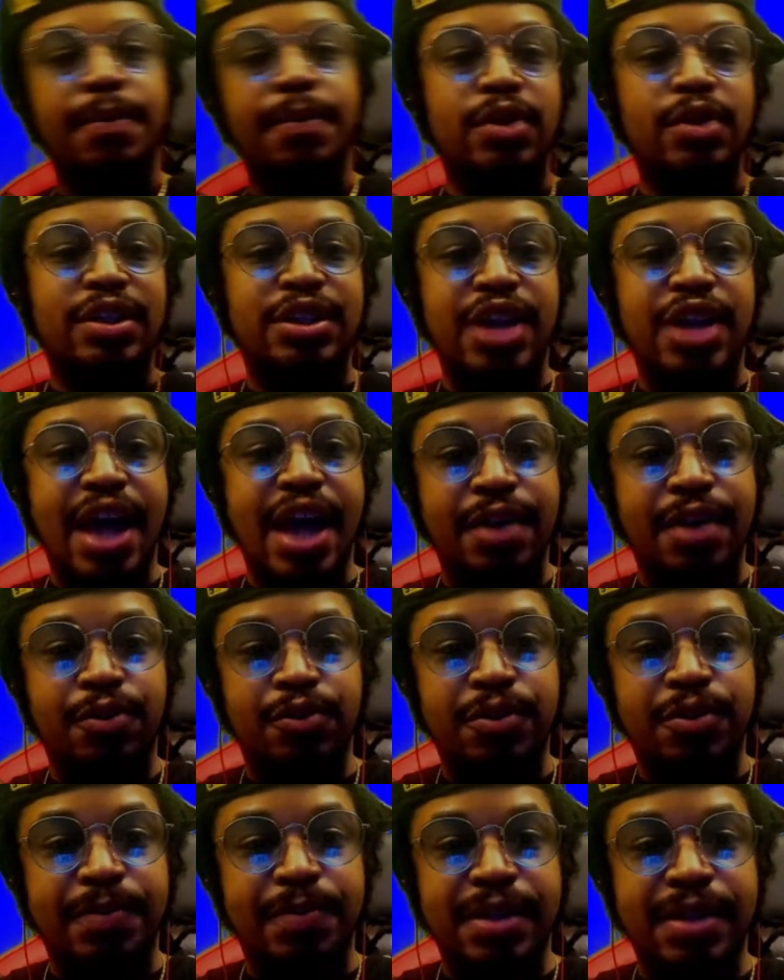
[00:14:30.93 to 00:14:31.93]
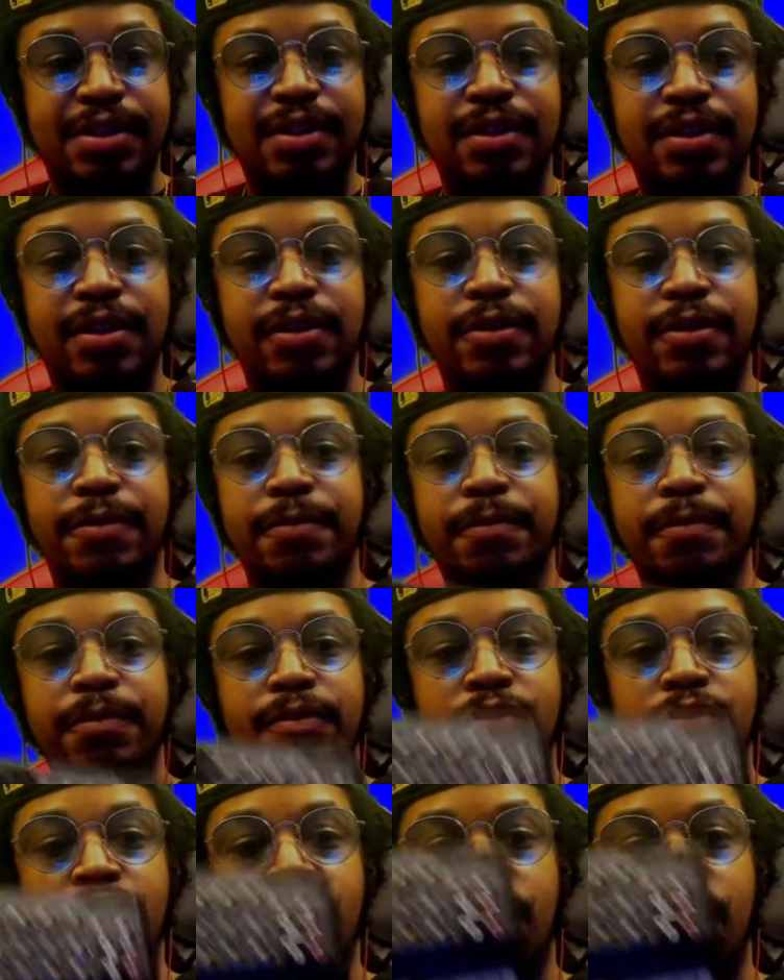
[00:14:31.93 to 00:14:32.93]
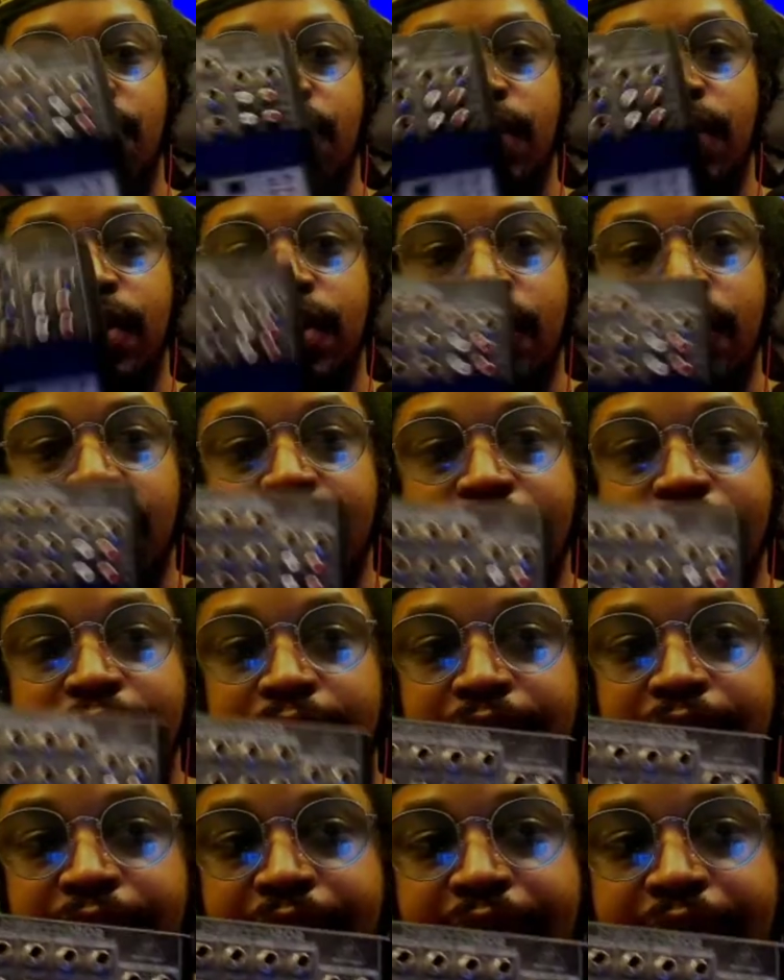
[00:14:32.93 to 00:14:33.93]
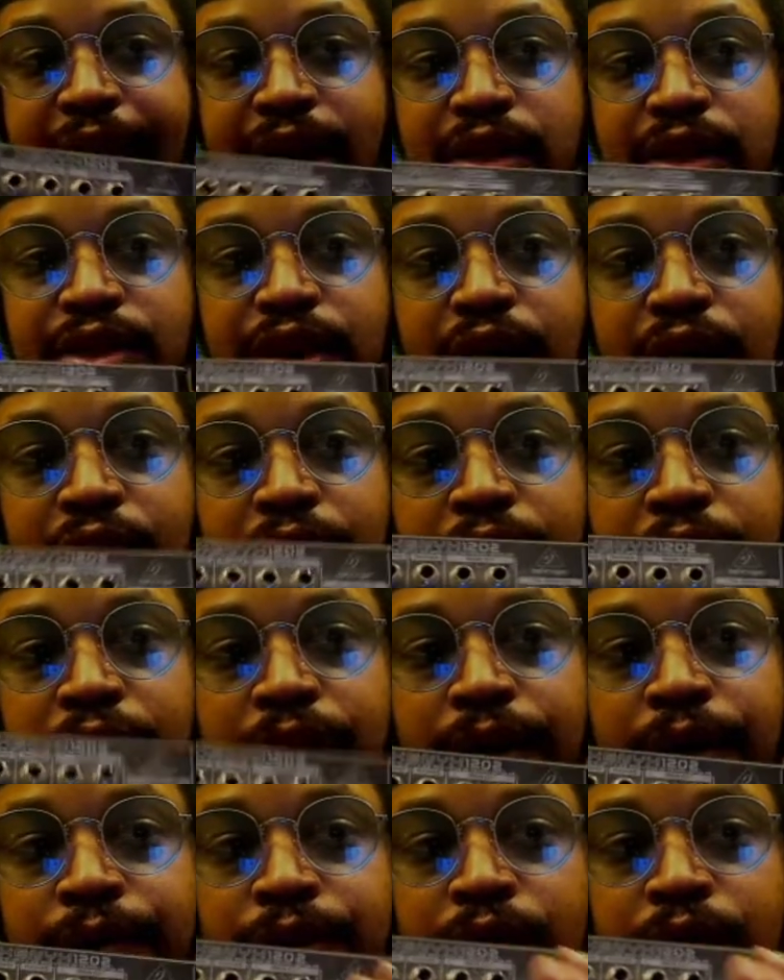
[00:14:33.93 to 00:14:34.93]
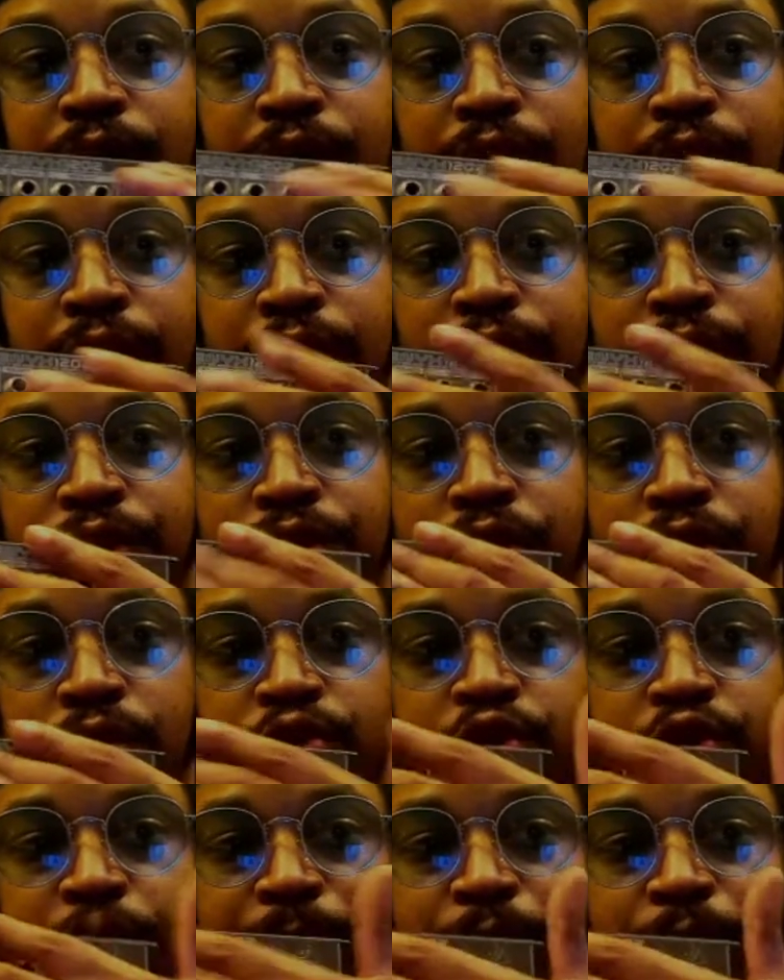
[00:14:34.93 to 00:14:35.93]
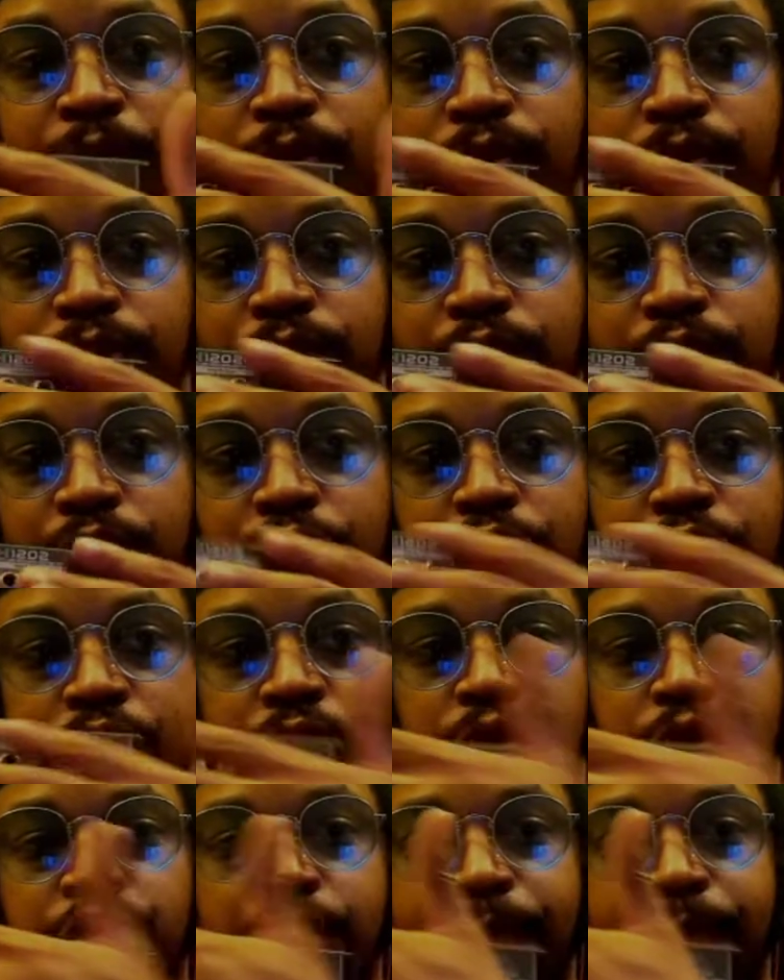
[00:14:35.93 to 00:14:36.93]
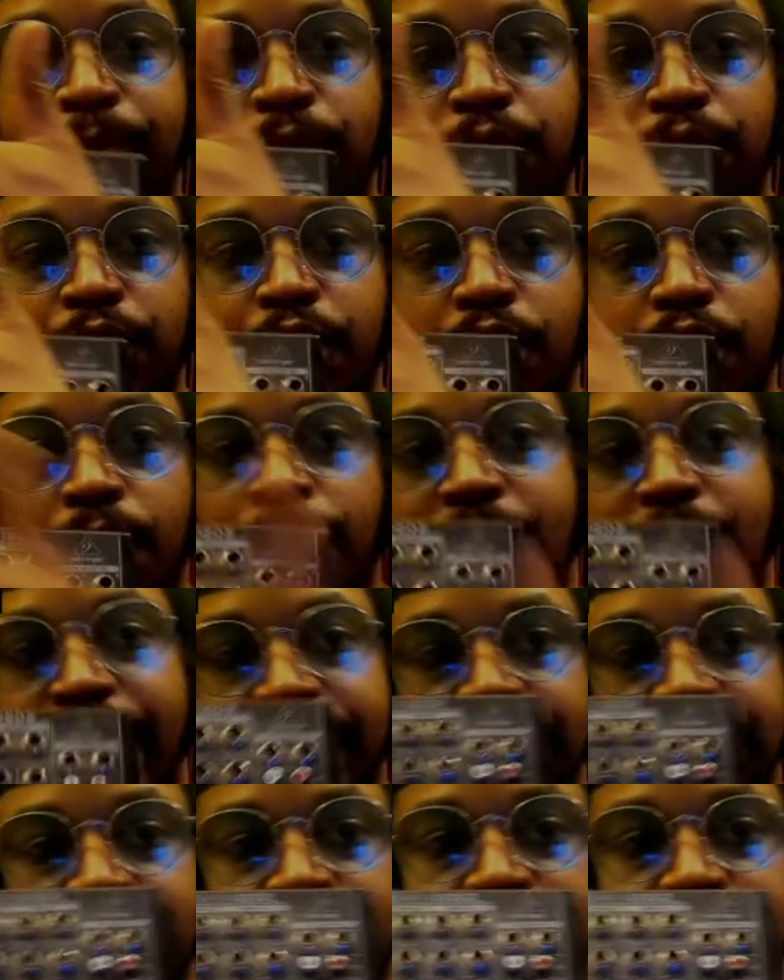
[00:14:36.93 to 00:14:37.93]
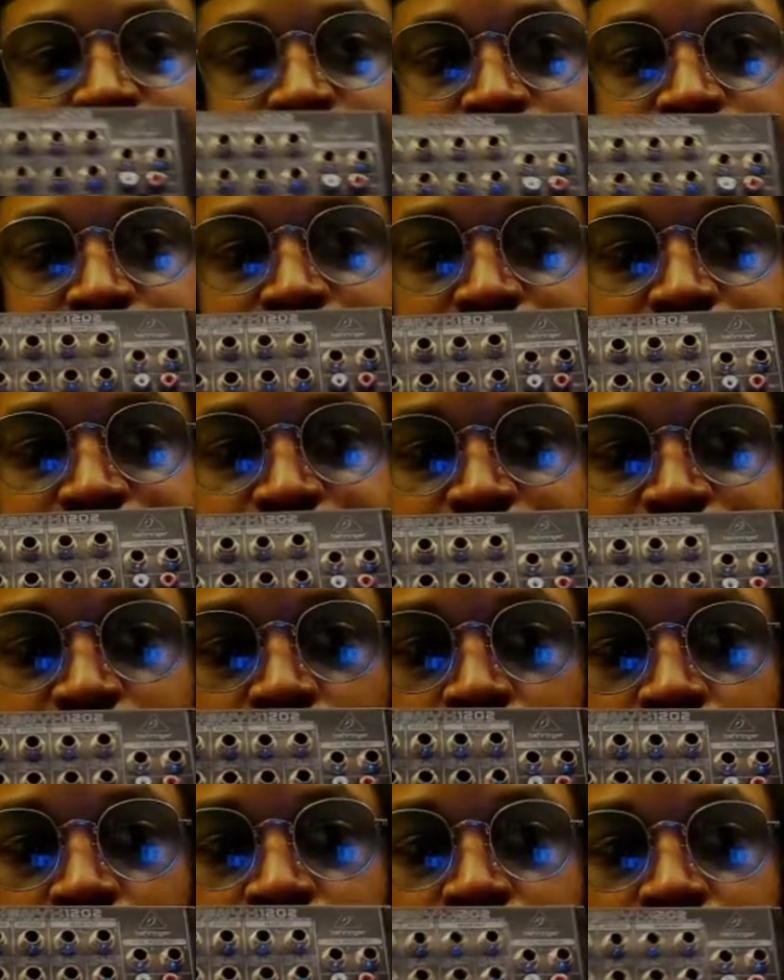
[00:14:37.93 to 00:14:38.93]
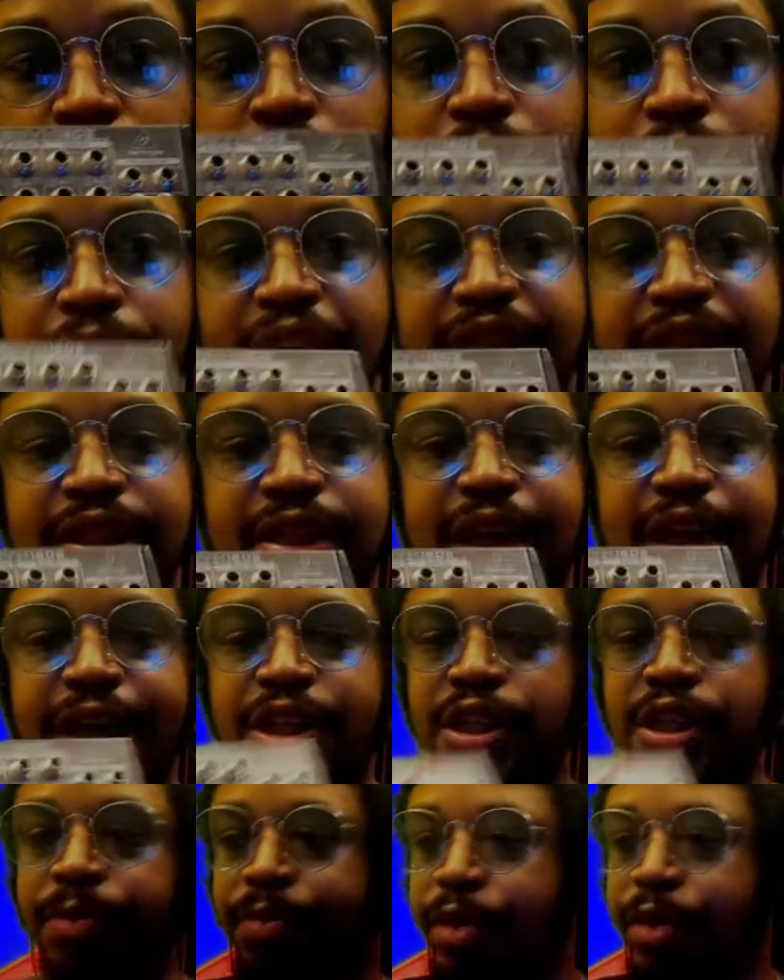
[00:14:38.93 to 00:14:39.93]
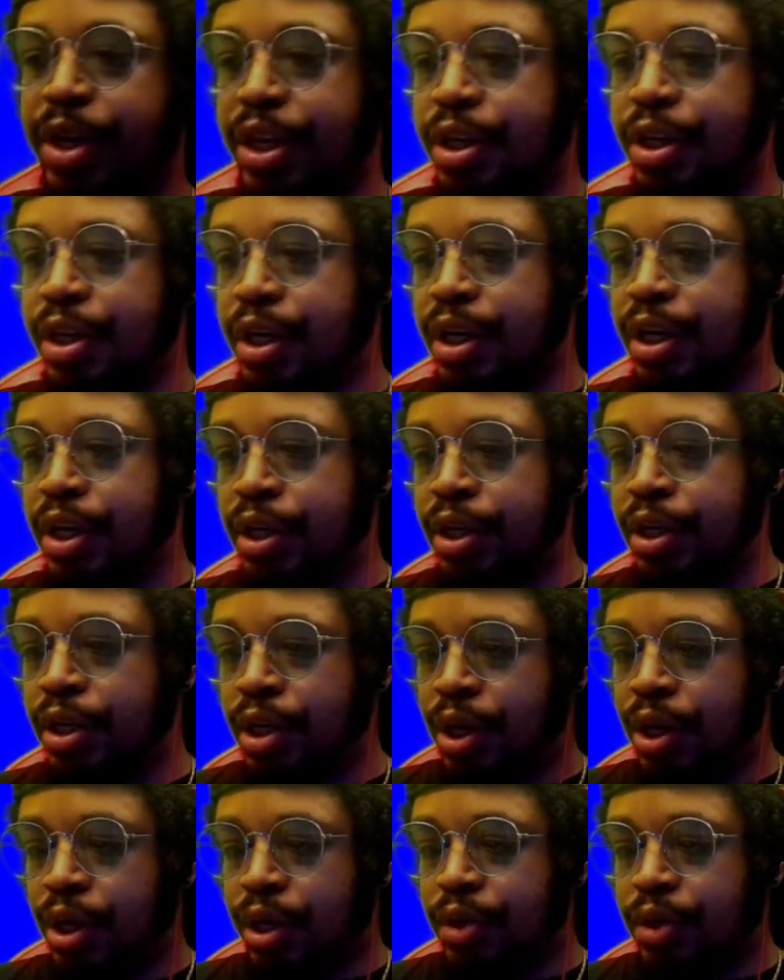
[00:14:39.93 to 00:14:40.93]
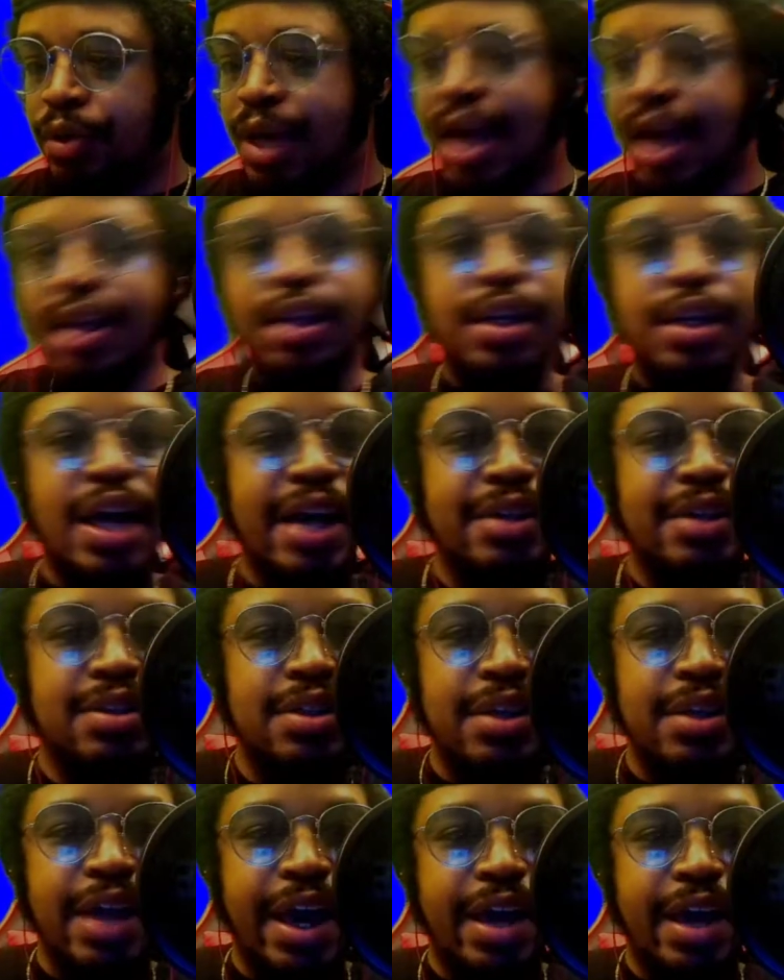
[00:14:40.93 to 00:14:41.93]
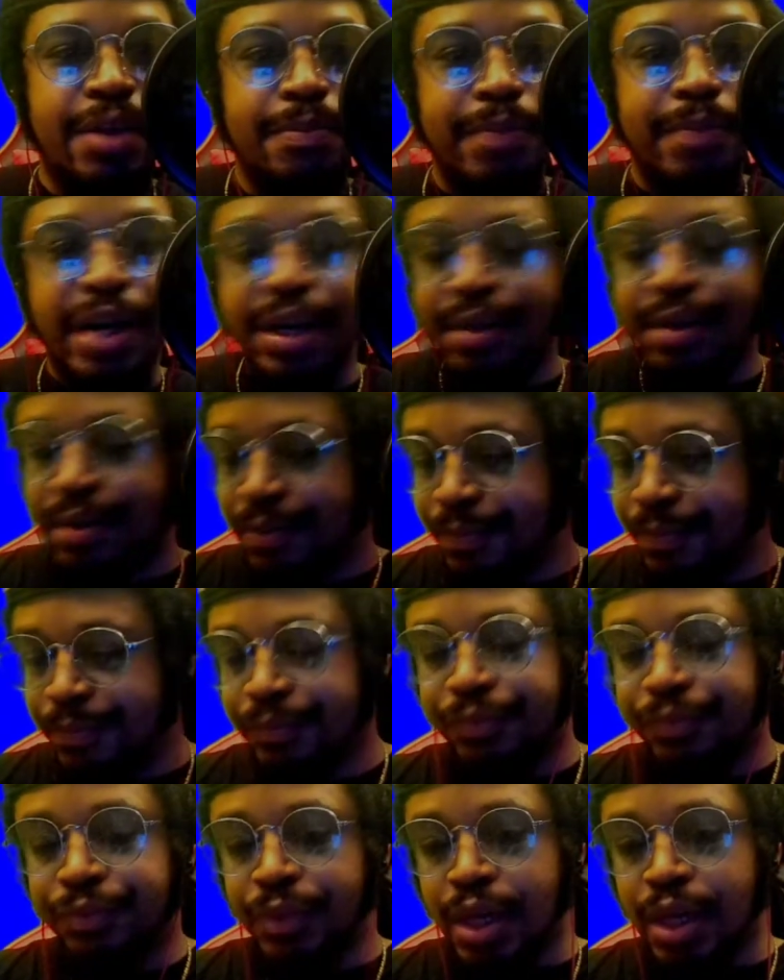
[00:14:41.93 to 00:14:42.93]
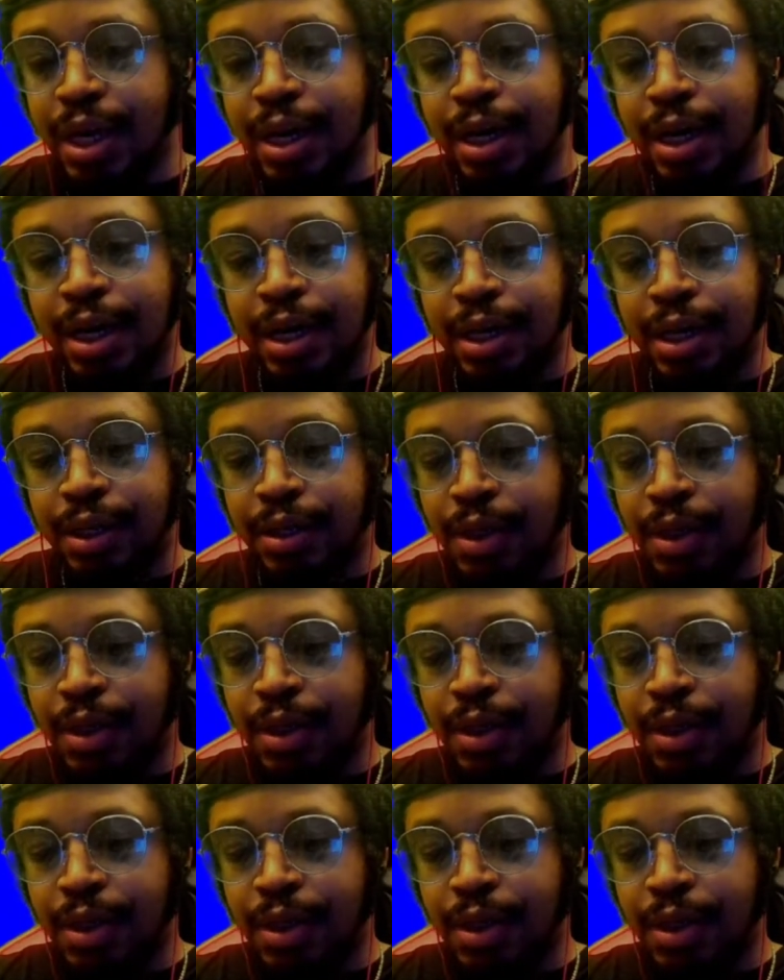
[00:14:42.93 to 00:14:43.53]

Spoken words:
the channels basically. And it has triple mics and stuff. So this is actually pretty good. You got a nice gain button. Gain